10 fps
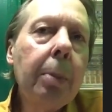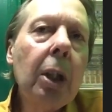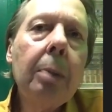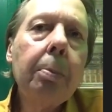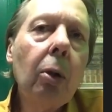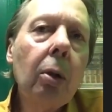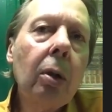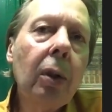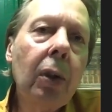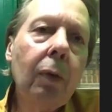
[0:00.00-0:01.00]
people
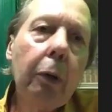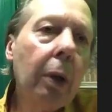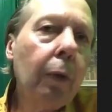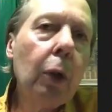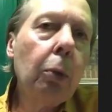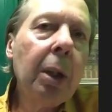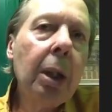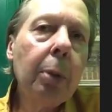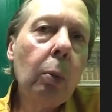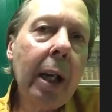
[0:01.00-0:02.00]
because very few
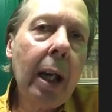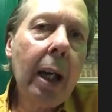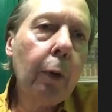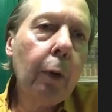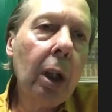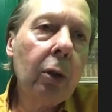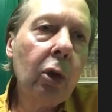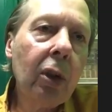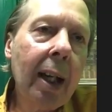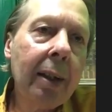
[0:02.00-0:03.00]
people went out for
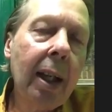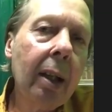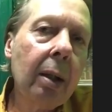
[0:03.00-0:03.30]
lunch that day.